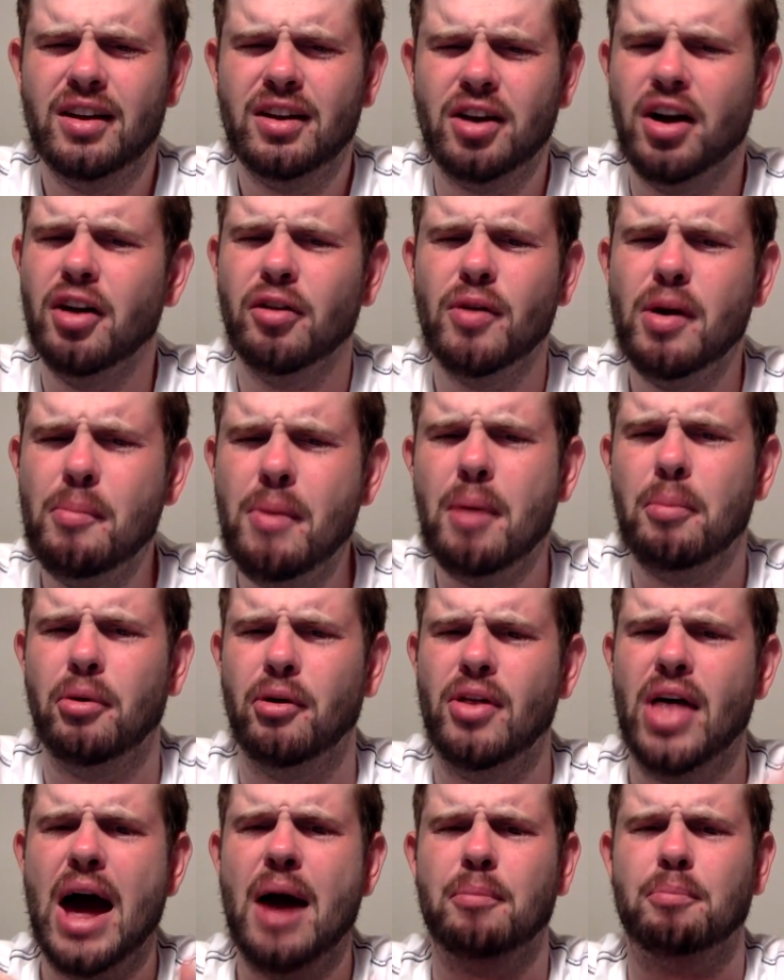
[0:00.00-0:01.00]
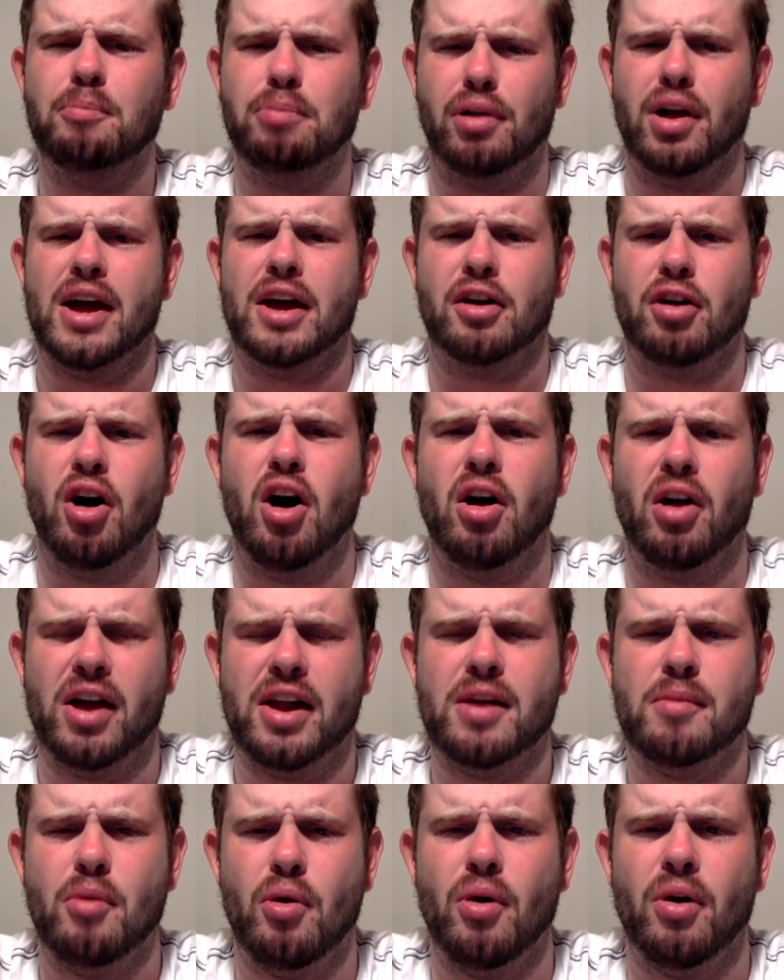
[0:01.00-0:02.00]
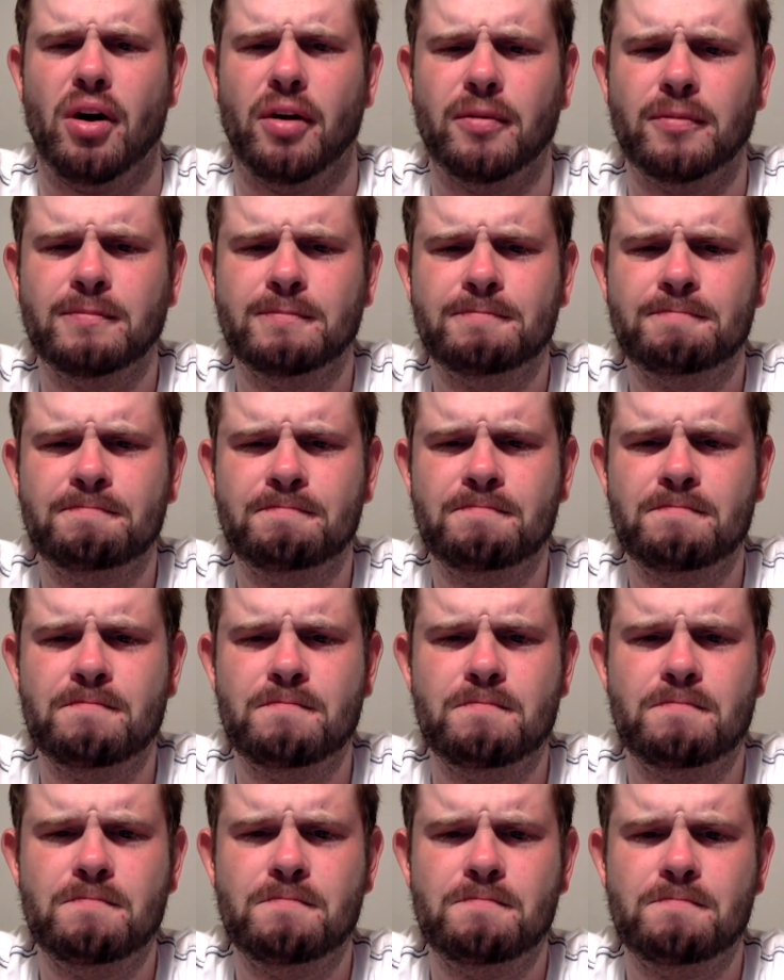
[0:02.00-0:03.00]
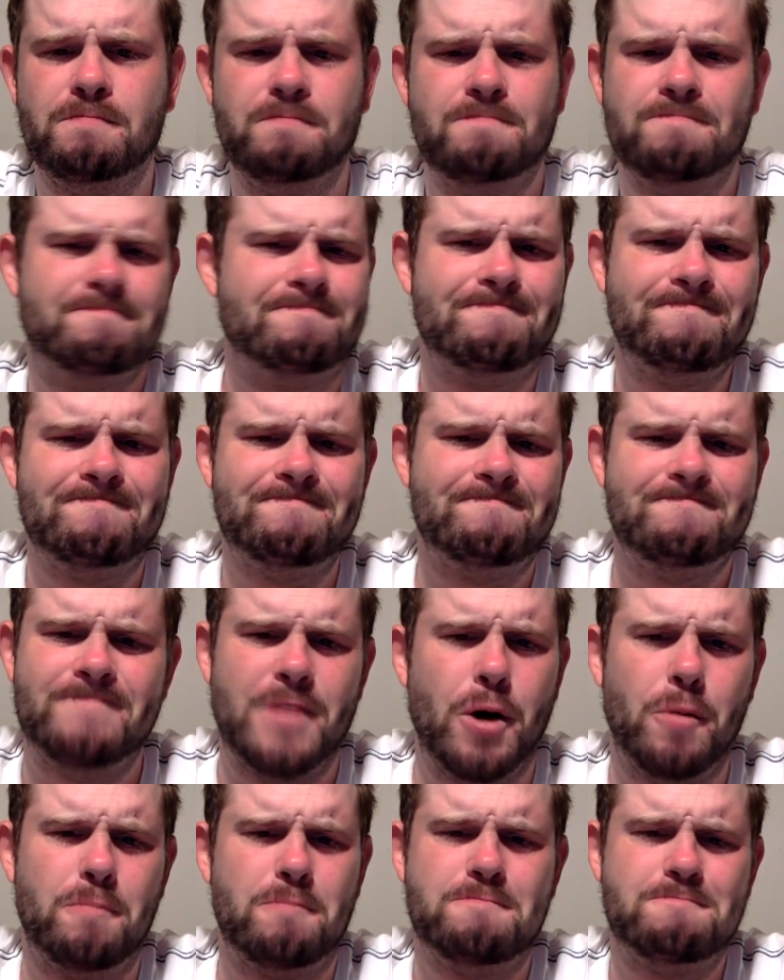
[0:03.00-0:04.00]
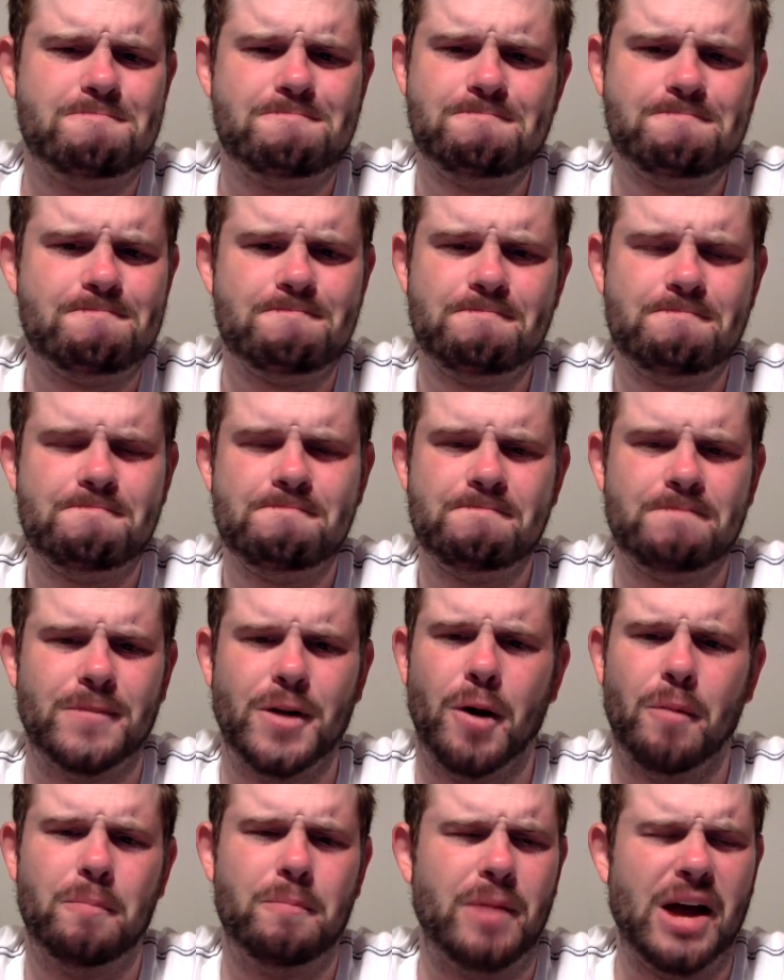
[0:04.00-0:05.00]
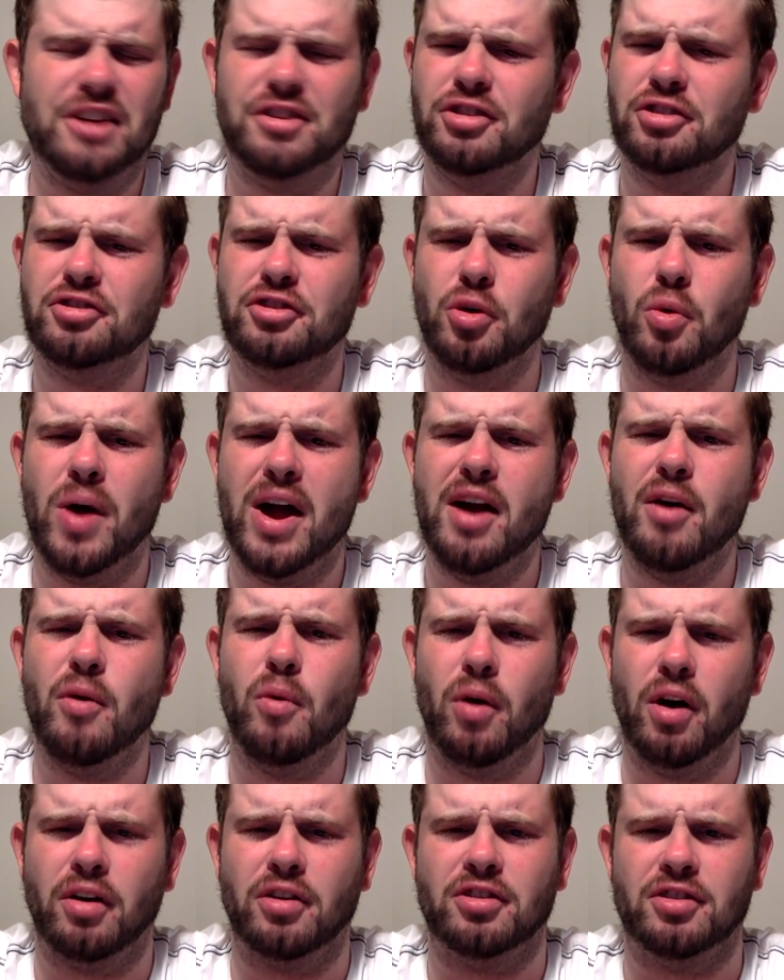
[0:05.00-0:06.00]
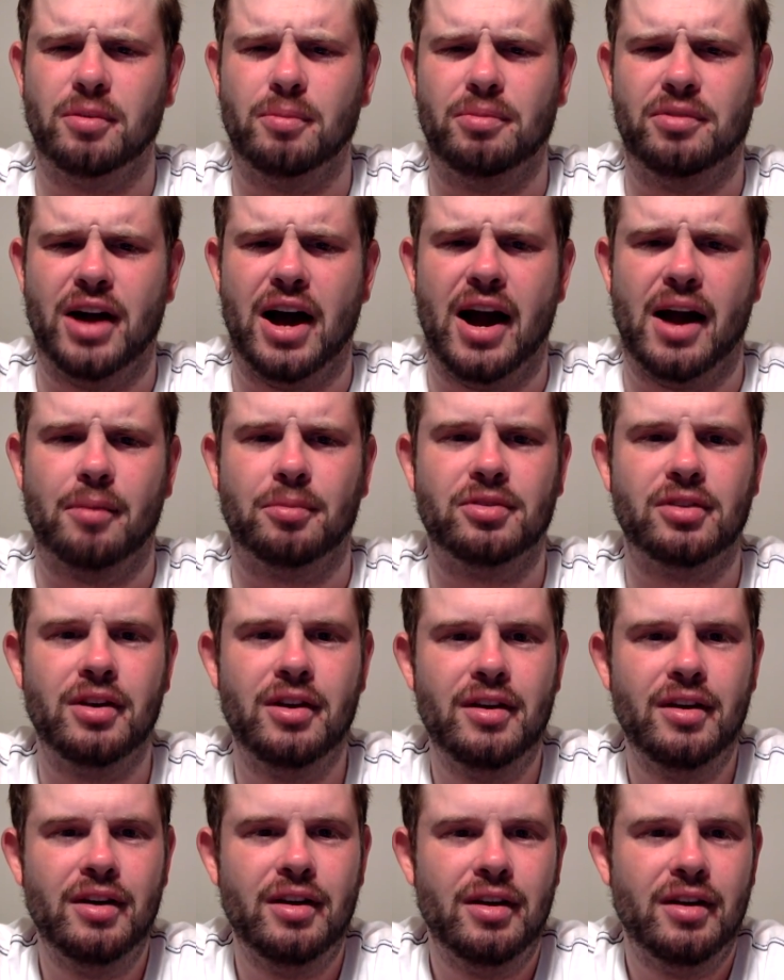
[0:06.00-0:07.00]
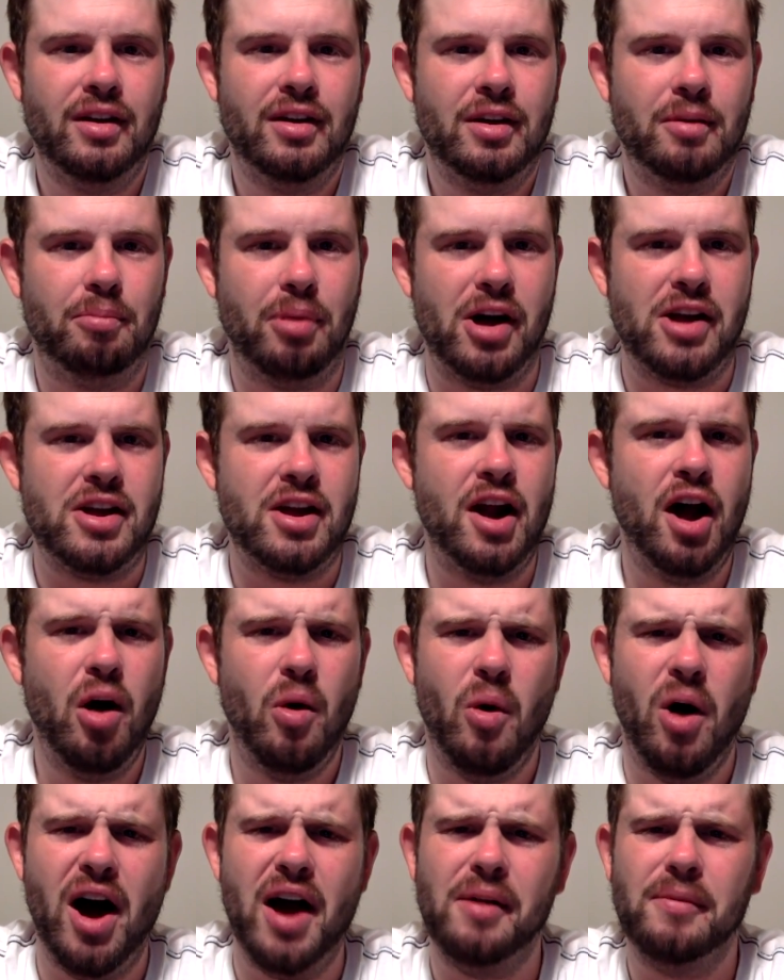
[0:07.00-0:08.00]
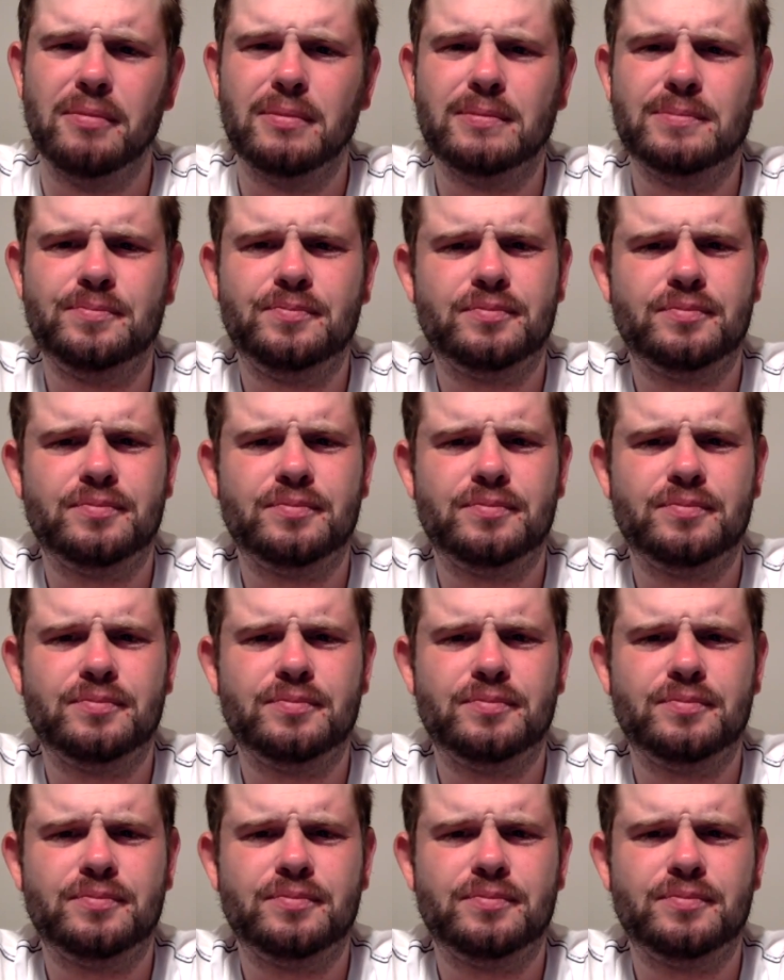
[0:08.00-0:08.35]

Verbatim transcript: going to remember that play call anymore. Nope. Nope. That's just the way it works sometimes. But you know what?